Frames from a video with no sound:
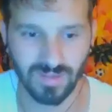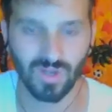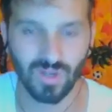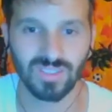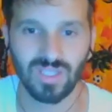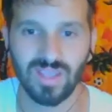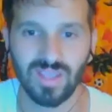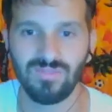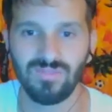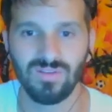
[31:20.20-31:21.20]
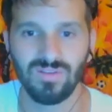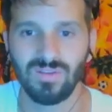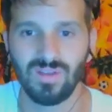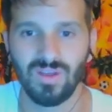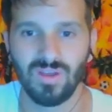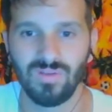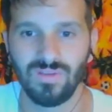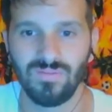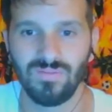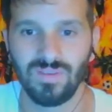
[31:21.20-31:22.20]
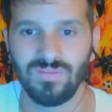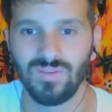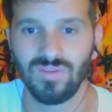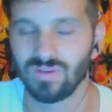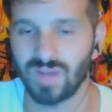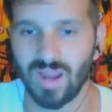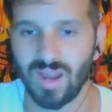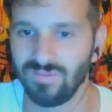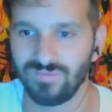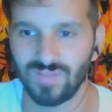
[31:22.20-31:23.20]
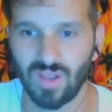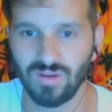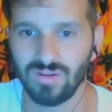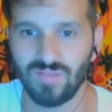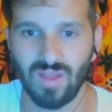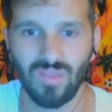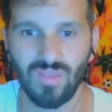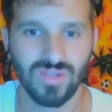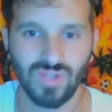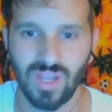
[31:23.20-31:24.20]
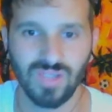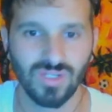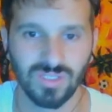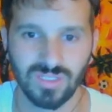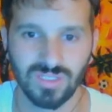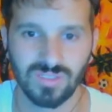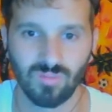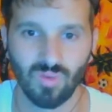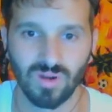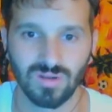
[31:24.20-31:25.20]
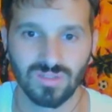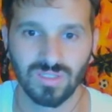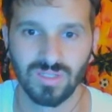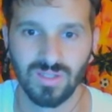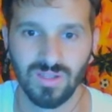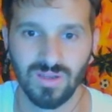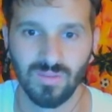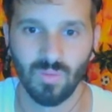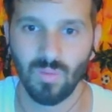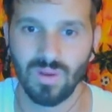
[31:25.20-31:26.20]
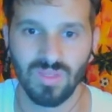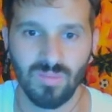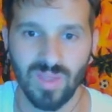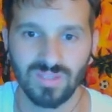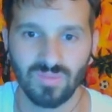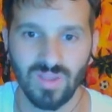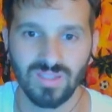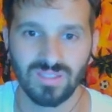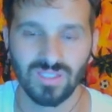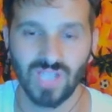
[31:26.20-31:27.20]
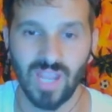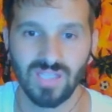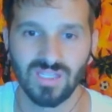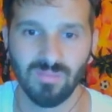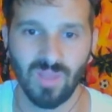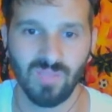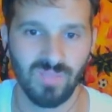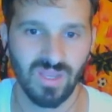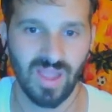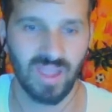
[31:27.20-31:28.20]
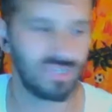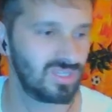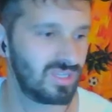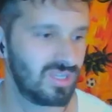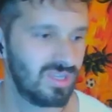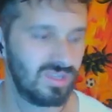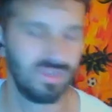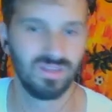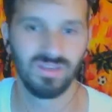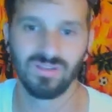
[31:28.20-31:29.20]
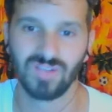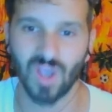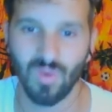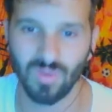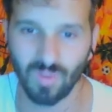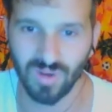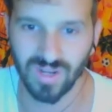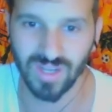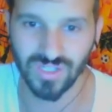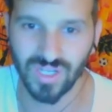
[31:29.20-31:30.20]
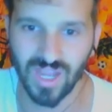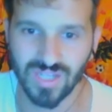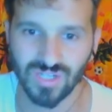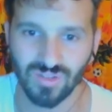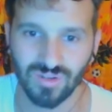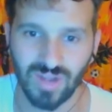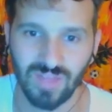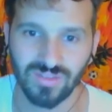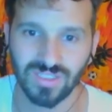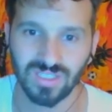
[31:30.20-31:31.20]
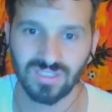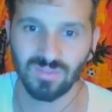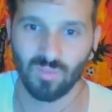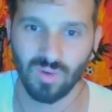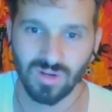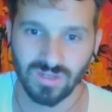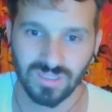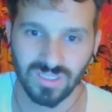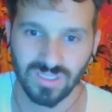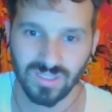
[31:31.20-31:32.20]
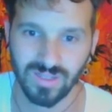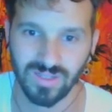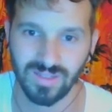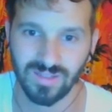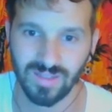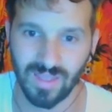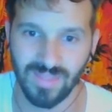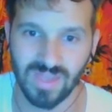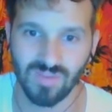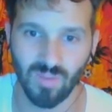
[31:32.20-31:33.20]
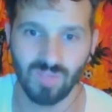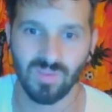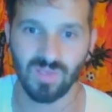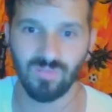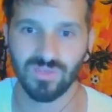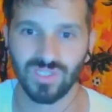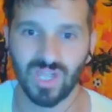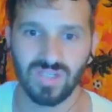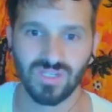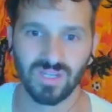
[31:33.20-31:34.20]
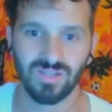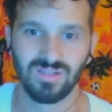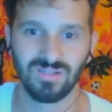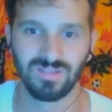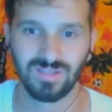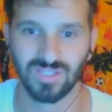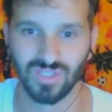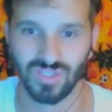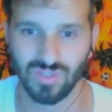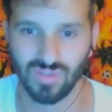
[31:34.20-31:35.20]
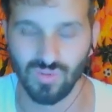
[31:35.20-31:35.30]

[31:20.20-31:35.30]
Or it's like if if you're kind of tired of how the education system works, well, one of the best ways to change it might be to actually go and work in education, learn how the system works, and then you might be able to change it because you've